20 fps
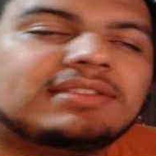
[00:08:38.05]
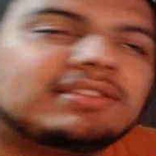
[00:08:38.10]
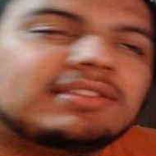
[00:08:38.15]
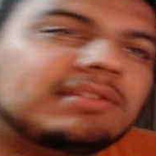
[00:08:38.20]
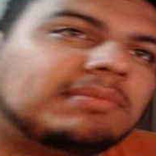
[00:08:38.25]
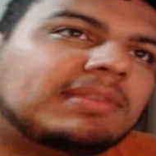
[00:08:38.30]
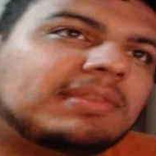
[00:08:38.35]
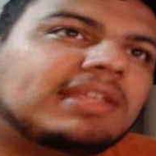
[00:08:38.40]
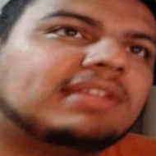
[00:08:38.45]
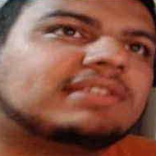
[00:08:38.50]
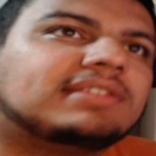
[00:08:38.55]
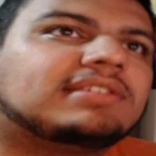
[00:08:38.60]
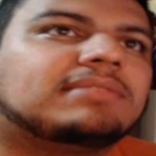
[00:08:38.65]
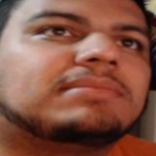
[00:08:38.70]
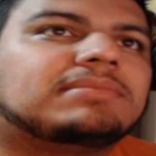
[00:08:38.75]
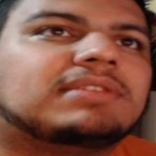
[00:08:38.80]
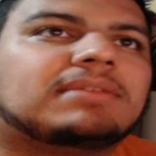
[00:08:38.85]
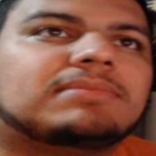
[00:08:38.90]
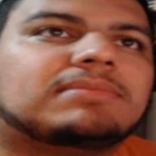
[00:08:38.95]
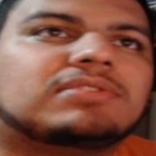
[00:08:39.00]
Some things
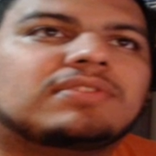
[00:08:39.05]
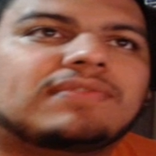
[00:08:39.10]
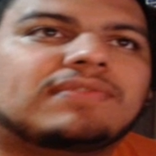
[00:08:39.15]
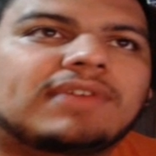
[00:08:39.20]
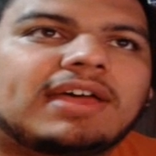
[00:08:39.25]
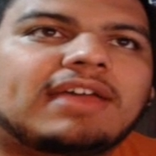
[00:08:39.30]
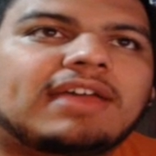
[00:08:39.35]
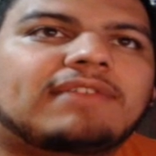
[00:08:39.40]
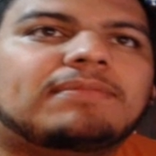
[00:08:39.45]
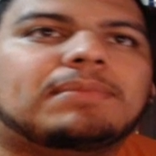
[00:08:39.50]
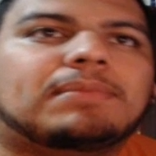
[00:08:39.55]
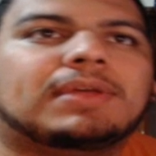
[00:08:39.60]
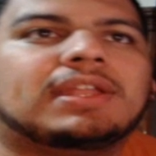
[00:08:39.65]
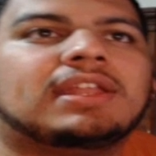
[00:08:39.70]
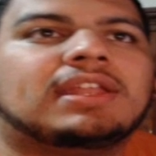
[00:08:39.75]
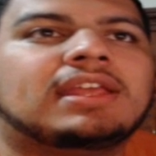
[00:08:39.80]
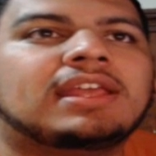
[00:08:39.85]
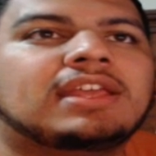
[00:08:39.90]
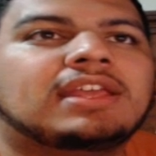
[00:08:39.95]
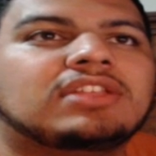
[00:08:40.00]
sometimes survive,
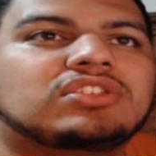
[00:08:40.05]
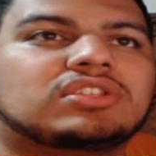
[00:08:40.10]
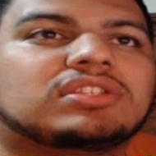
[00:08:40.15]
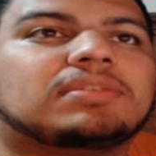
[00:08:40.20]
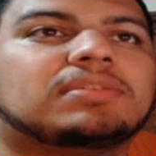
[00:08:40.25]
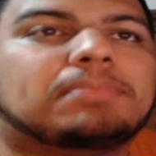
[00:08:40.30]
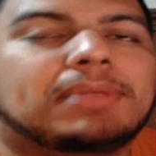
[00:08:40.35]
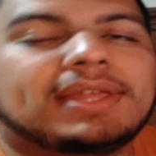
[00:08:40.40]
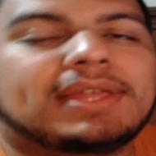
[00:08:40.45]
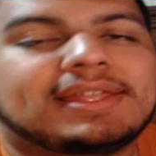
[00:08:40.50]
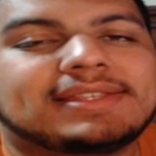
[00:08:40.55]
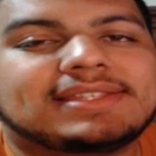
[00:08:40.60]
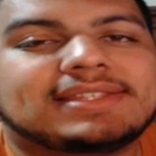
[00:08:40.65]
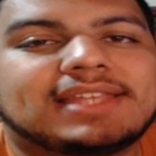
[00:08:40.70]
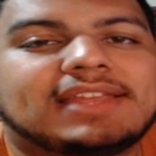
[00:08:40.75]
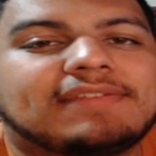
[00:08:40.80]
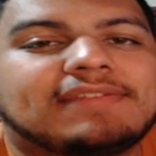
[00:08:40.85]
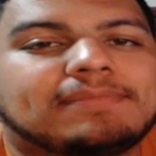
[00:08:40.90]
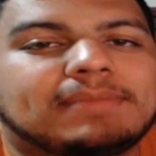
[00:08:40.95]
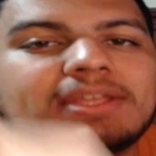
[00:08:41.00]
but just to play it
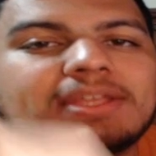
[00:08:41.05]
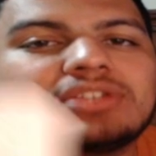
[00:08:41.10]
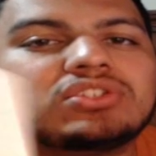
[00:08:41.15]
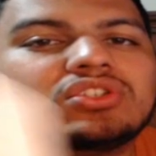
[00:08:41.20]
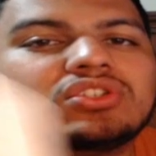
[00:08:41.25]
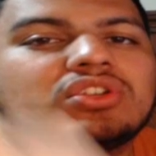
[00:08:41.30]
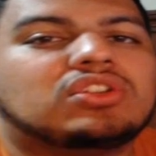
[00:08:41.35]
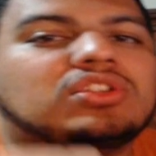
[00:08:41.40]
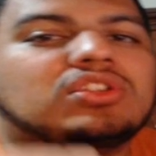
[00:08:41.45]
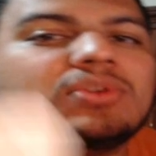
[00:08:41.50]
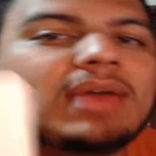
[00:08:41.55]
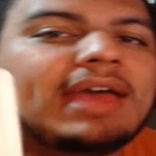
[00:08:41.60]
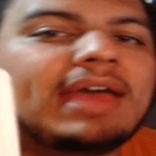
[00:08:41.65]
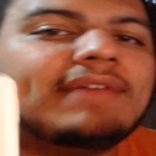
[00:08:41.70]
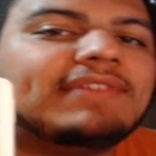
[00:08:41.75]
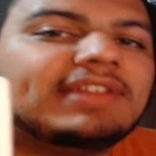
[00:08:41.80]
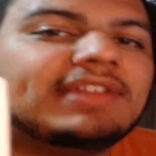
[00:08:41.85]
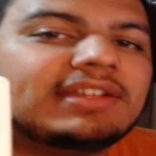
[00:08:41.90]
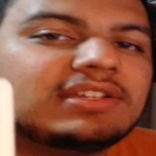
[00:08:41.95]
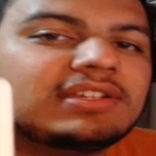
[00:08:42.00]
safe, make sure you
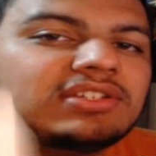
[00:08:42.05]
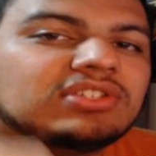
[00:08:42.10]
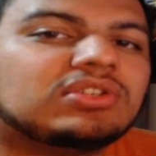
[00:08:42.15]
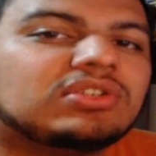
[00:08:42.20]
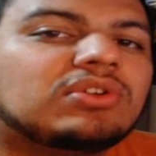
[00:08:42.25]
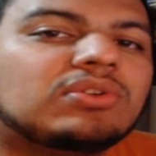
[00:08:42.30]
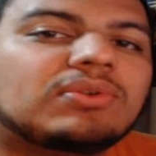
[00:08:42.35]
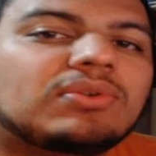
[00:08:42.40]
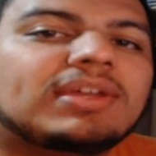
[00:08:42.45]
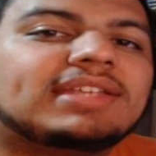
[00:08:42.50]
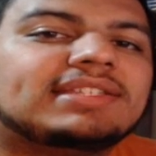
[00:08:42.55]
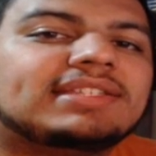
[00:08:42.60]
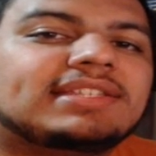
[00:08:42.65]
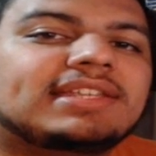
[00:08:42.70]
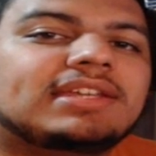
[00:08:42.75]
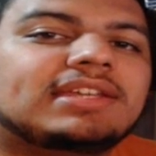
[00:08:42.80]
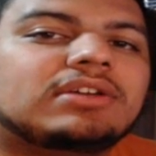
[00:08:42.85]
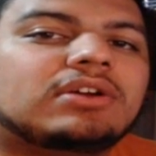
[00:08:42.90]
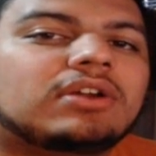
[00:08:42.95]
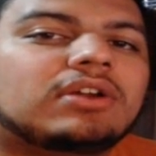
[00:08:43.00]
have an external
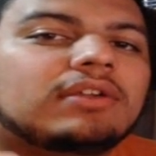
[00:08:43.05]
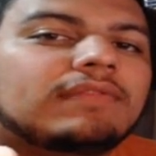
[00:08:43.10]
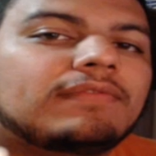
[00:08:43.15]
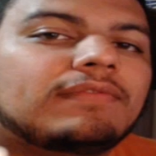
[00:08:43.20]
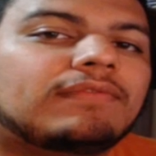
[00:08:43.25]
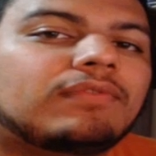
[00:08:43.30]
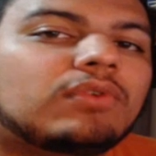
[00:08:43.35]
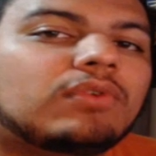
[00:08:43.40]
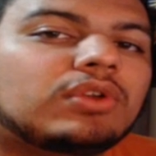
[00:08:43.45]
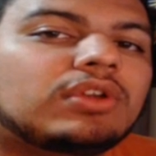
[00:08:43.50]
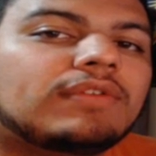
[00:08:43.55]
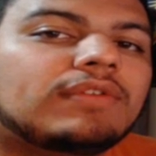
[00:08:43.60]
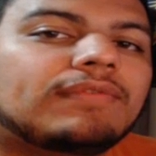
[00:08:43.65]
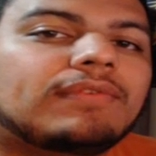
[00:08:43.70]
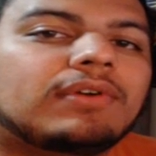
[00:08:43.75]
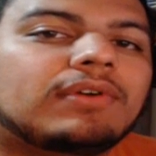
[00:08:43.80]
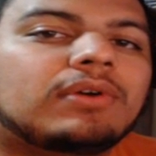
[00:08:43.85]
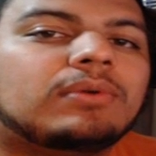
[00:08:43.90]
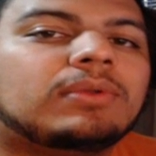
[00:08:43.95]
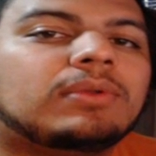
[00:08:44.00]
SD card for your
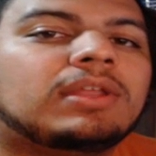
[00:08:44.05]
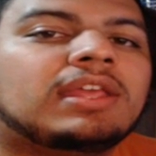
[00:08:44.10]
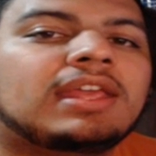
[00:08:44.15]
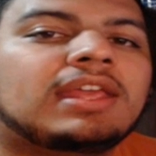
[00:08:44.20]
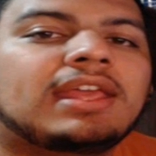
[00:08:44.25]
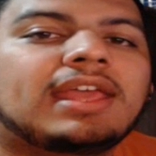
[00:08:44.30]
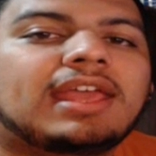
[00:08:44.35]
phone,